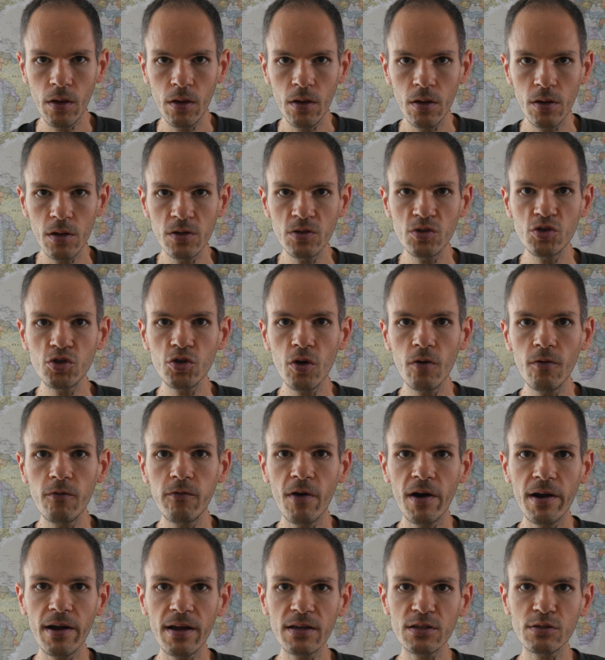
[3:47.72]

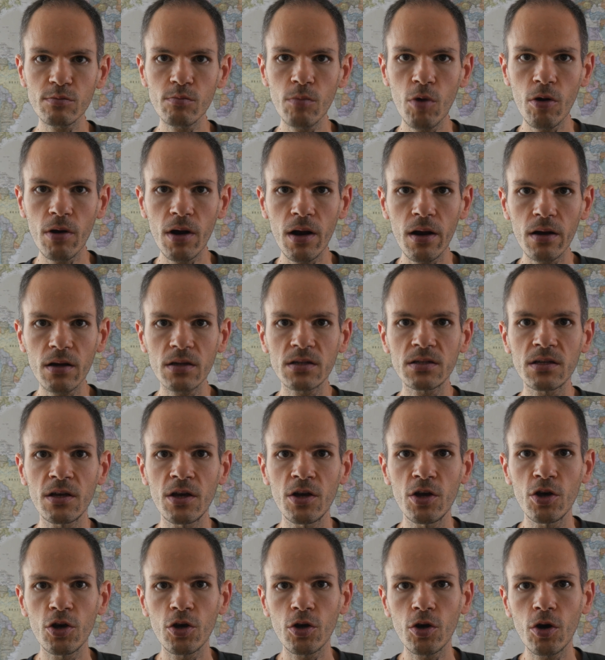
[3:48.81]
Insofar as monarchs
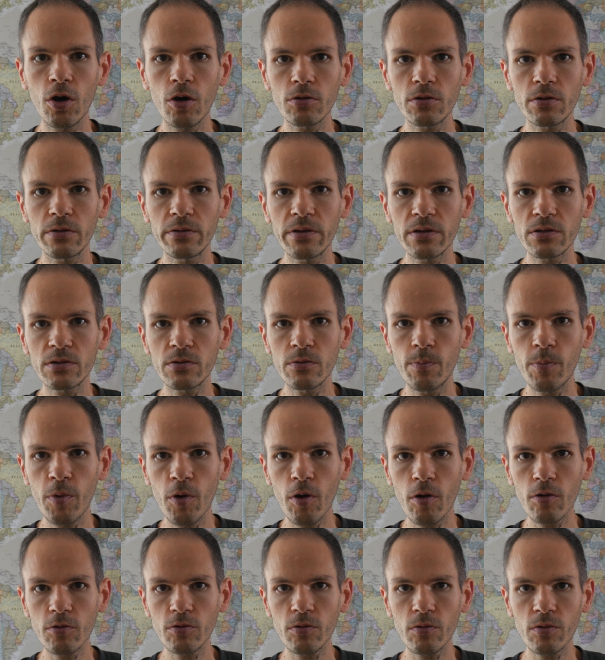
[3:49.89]
got the
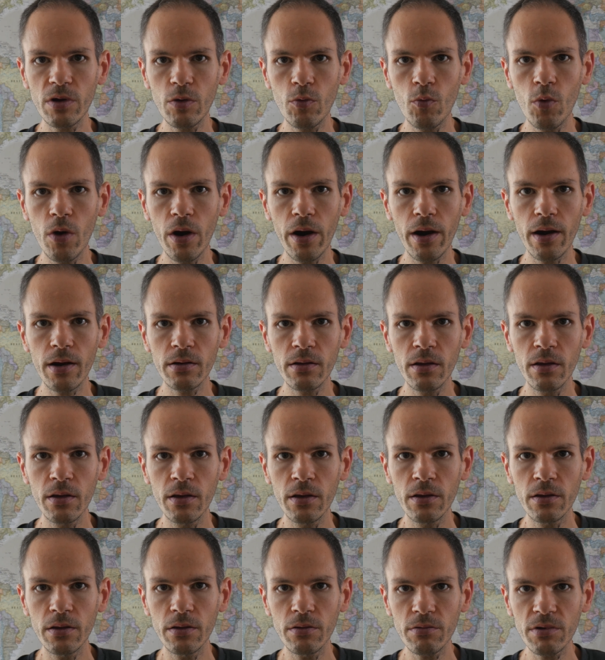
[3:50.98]
support required,
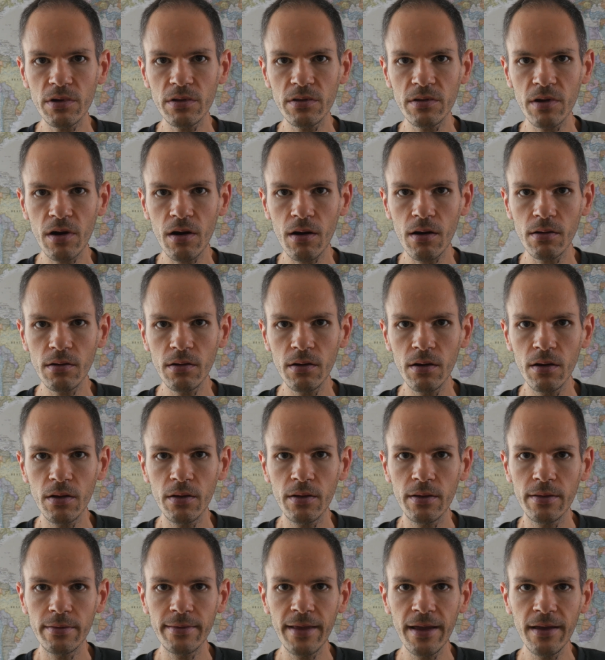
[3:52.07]
in return,
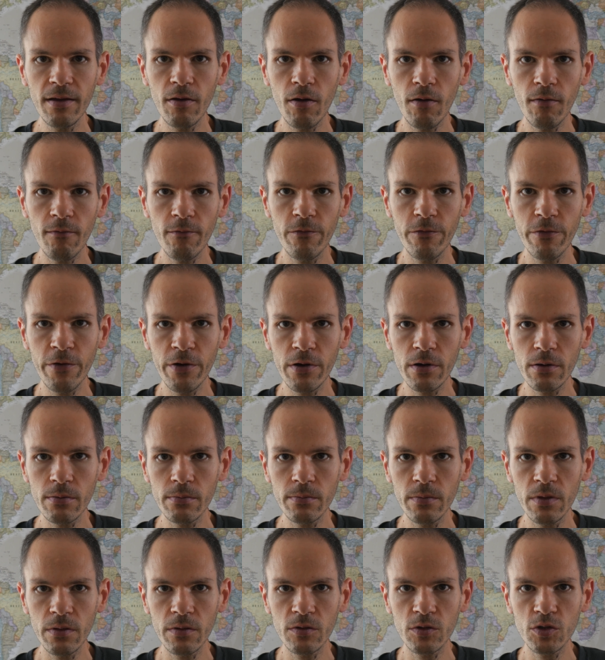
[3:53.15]
they
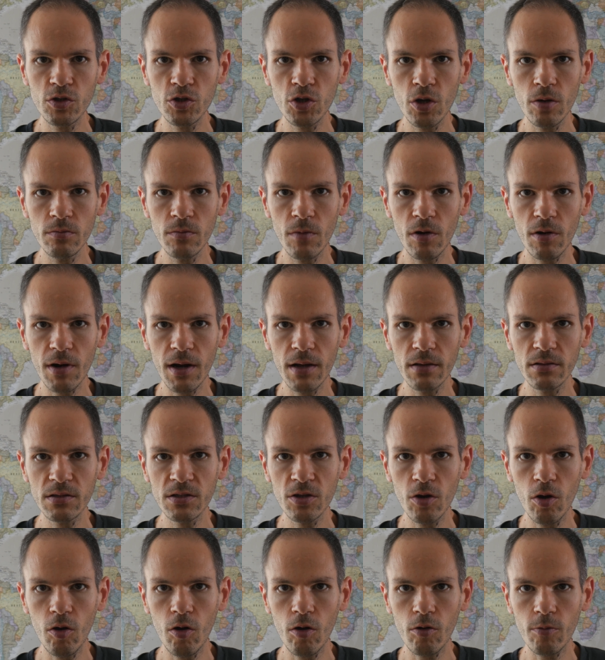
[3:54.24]
confirmed some rights
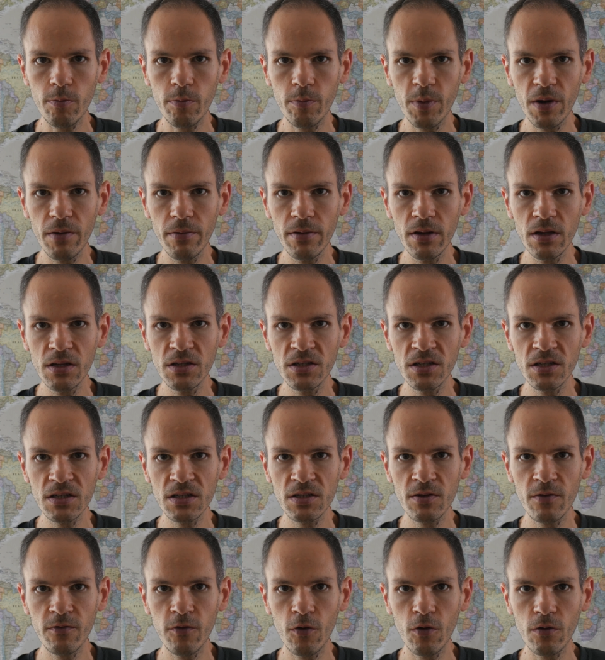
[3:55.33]
or privileges
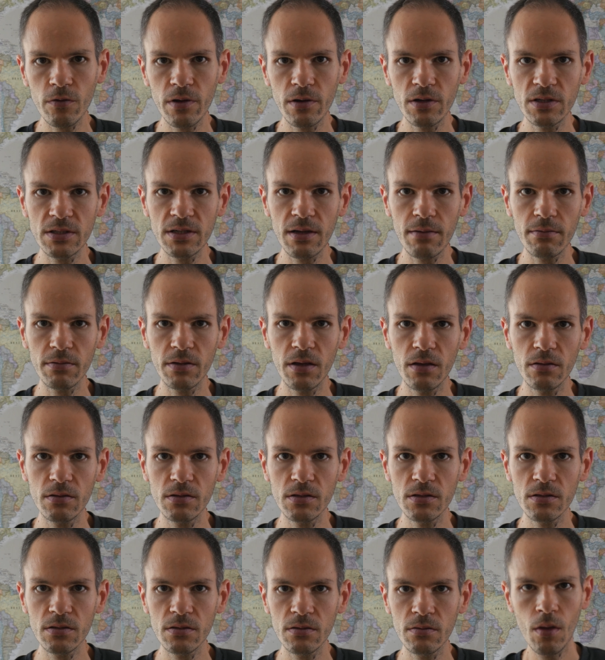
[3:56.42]
for their
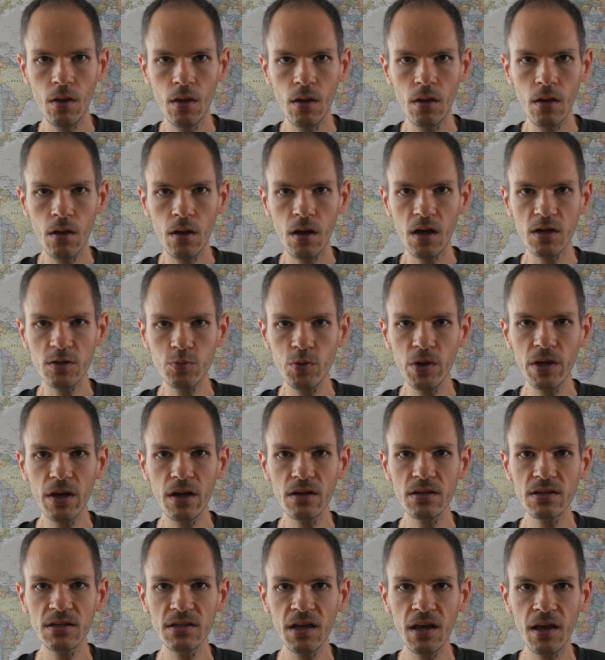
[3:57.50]
subjects. As we
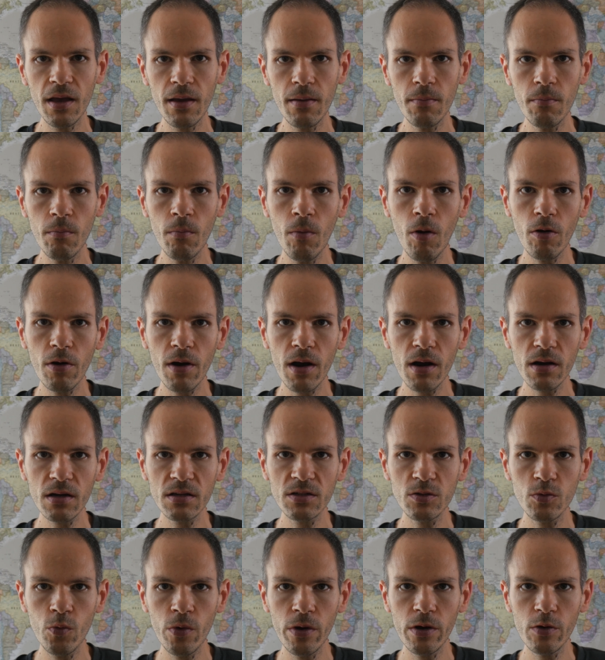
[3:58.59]
can see, monarchs
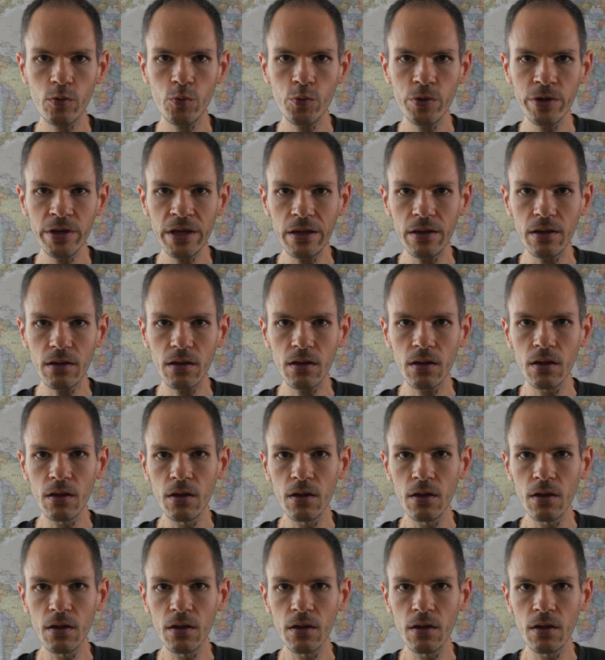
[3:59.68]
were weak